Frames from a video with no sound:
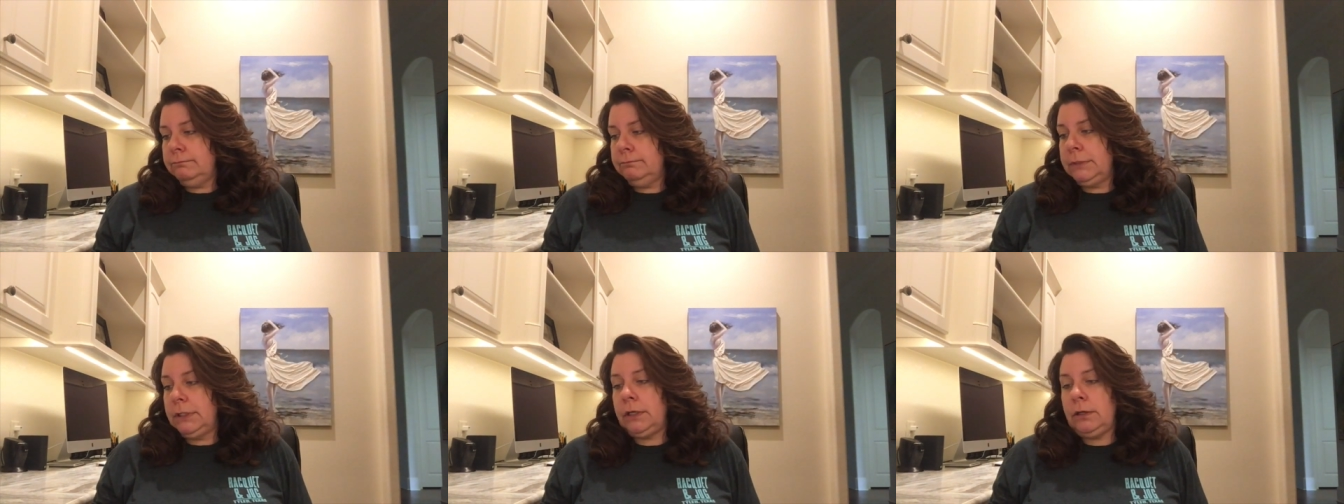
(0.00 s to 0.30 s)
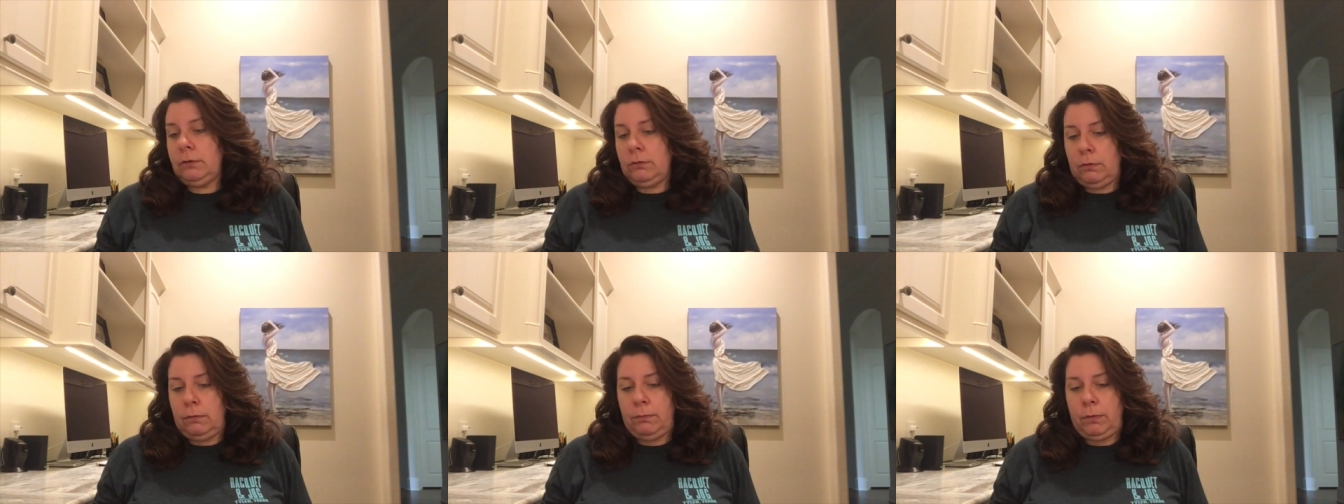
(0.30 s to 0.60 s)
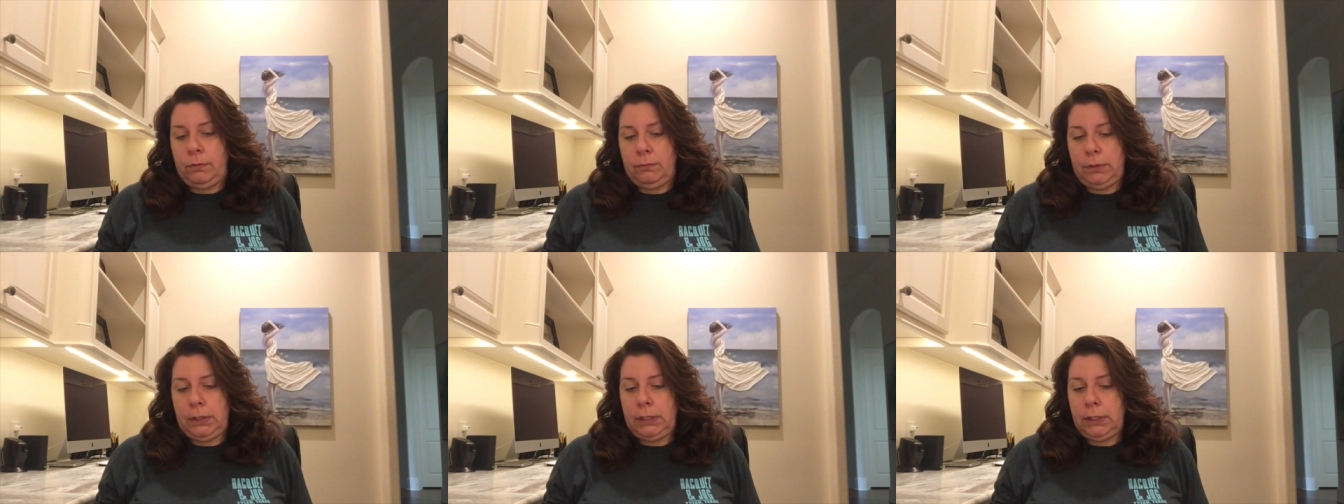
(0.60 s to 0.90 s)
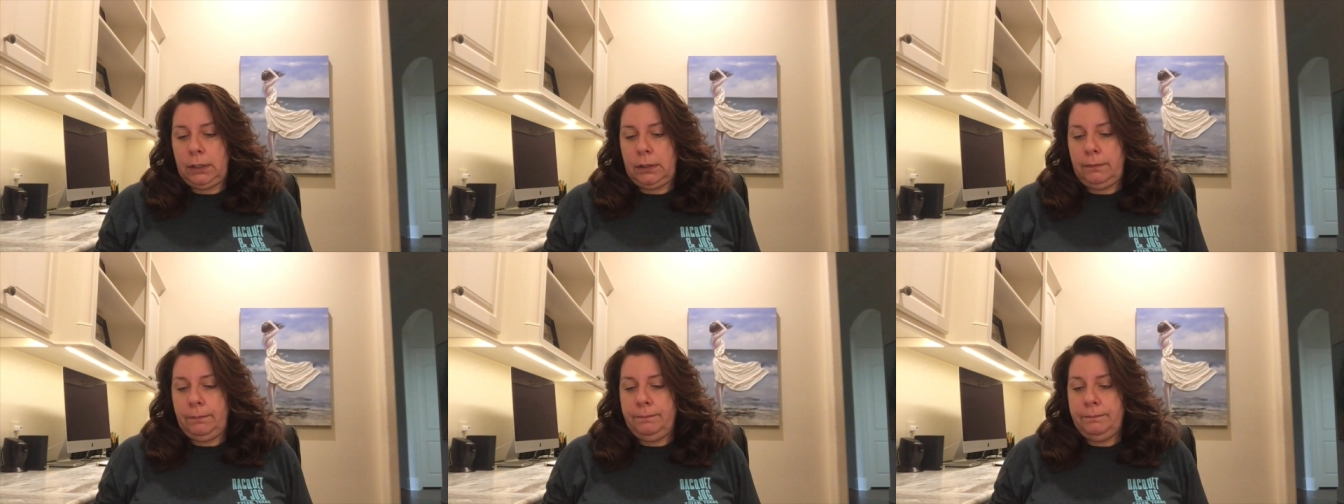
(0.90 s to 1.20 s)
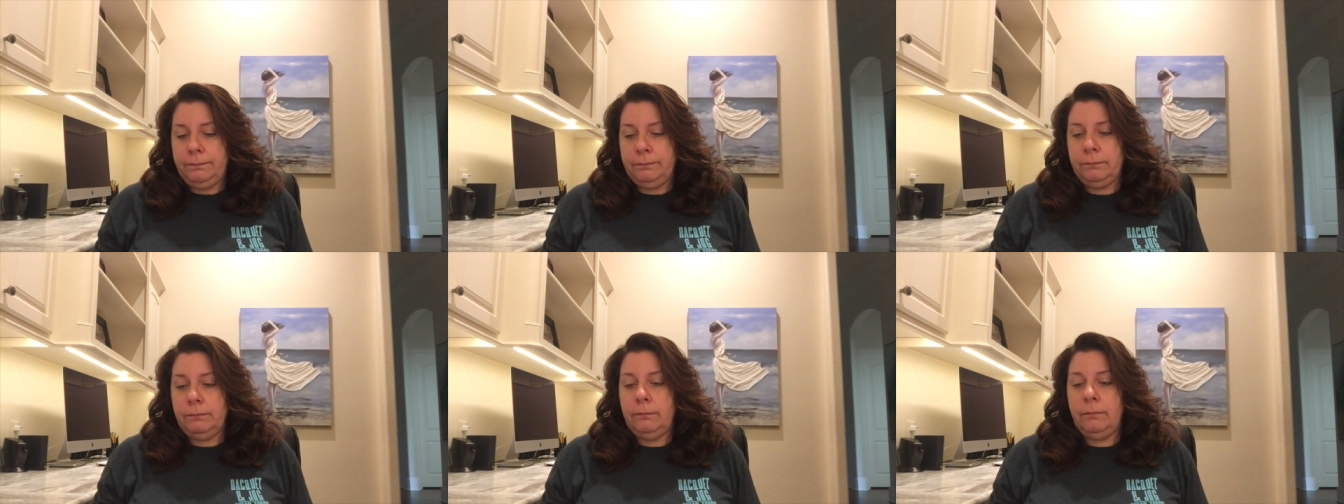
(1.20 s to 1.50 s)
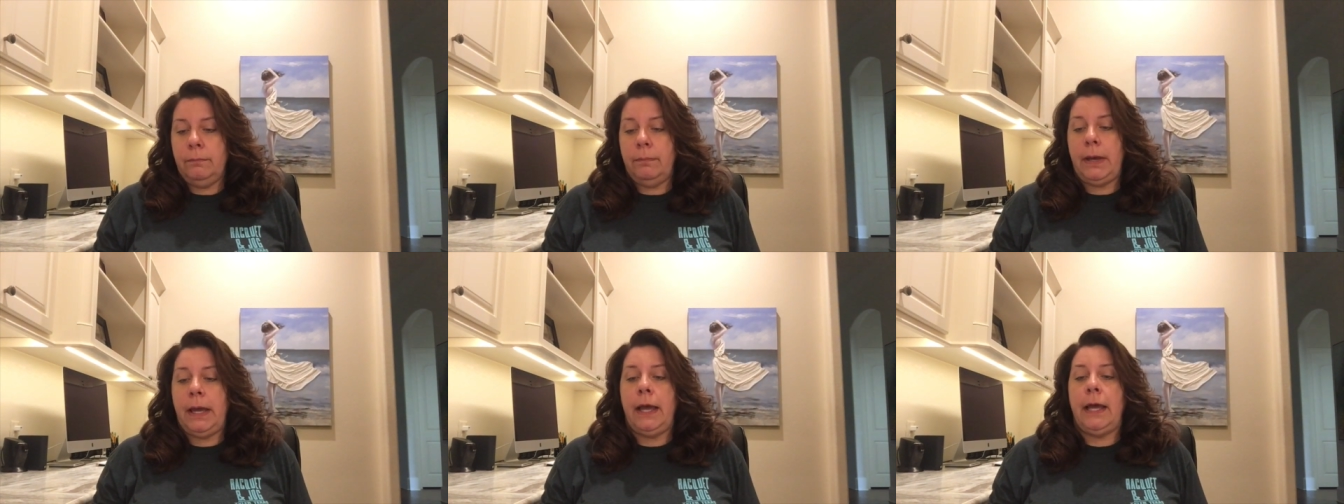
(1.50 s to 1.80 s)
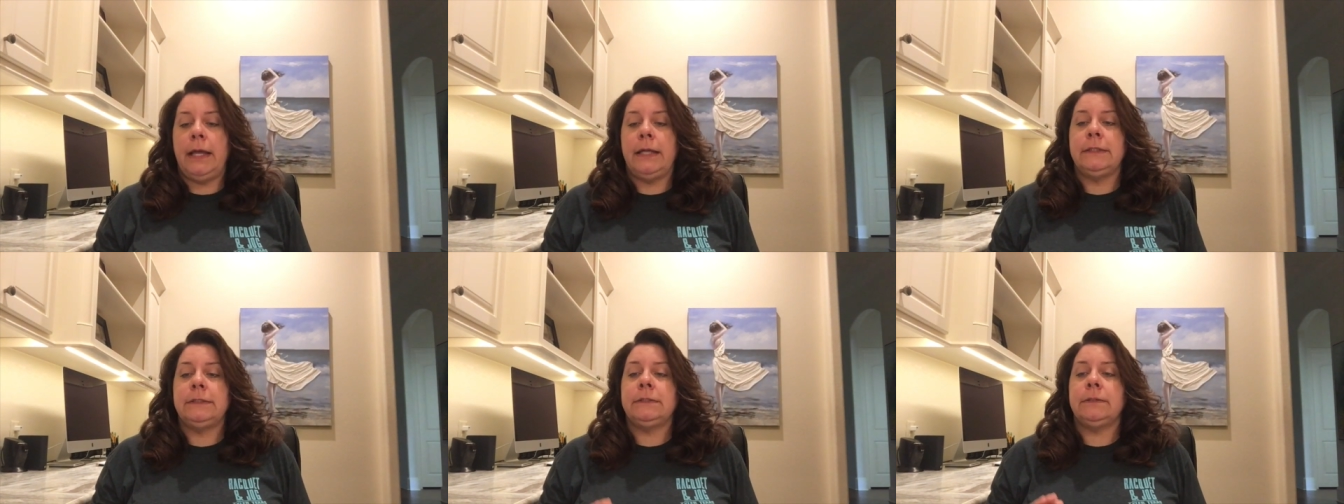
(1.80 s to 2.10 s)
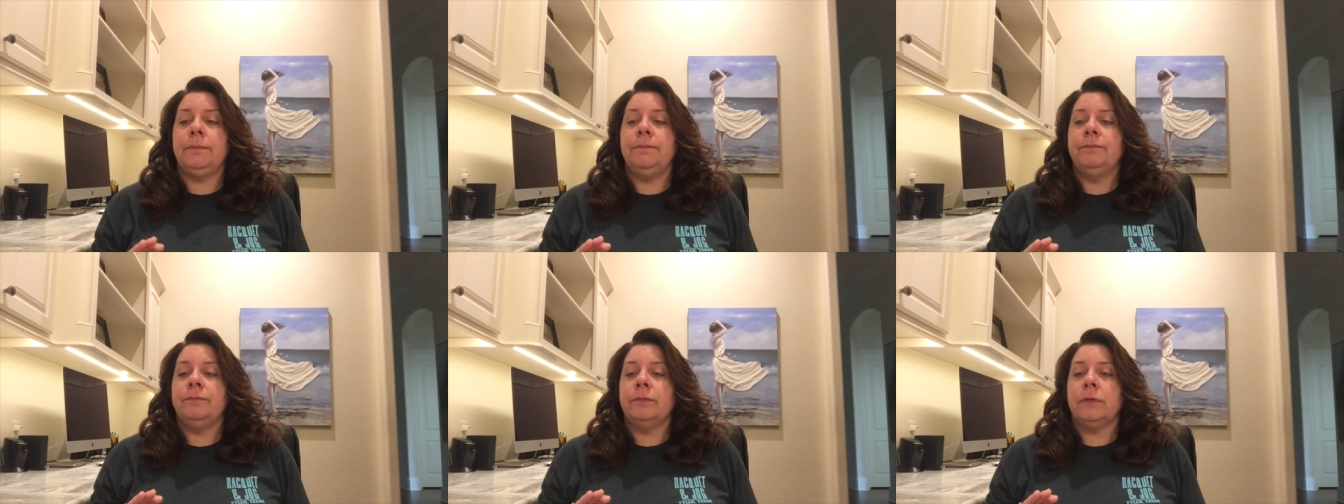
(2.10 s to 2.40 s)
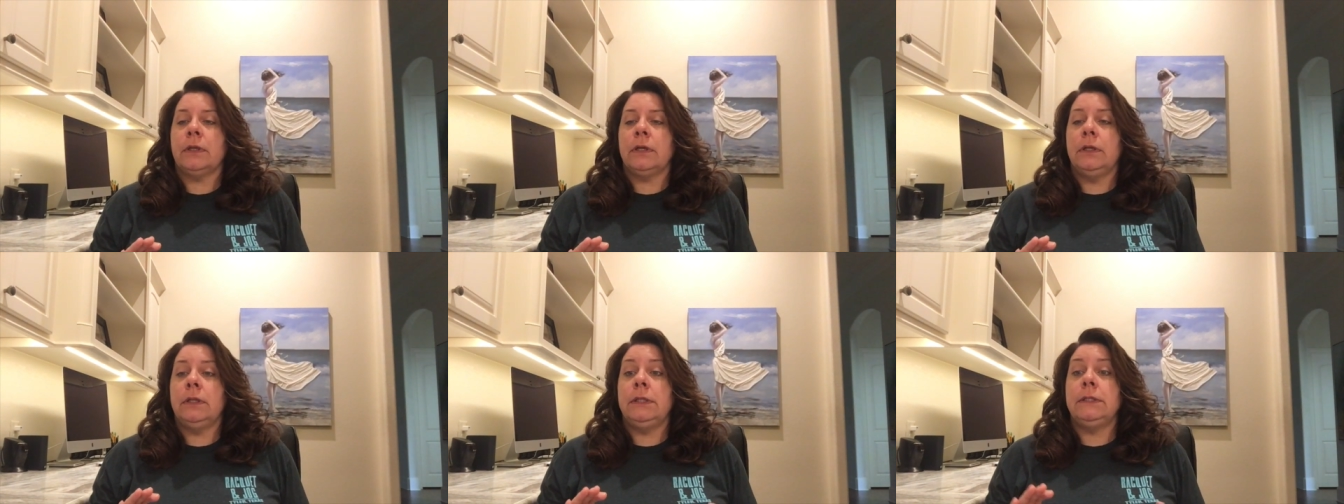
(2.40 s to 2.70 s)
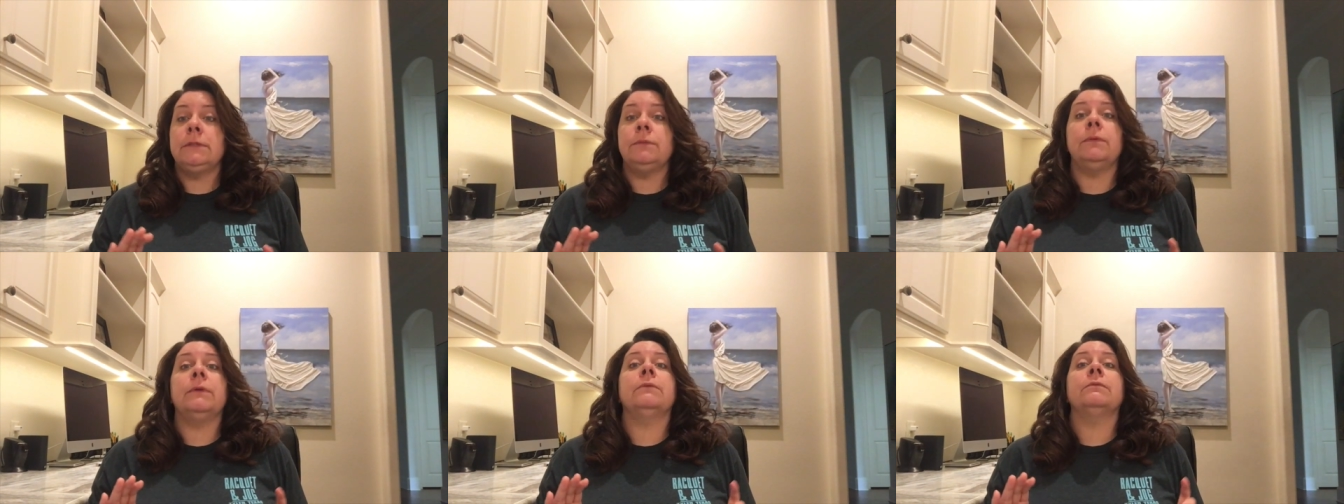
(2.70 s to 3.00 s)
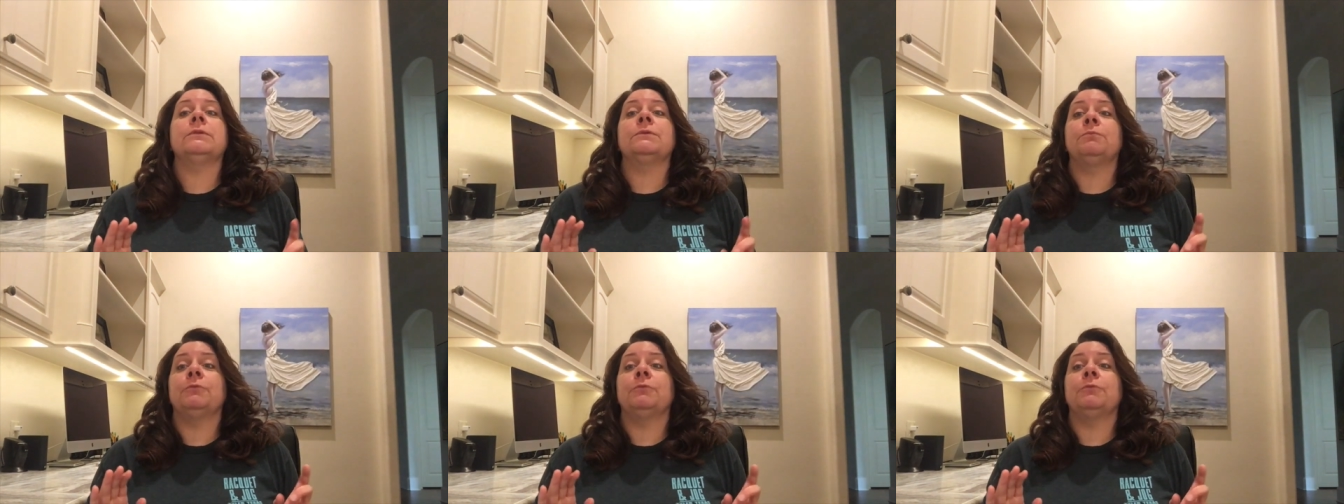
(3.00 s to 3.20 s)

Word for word: in a normal week. But this week was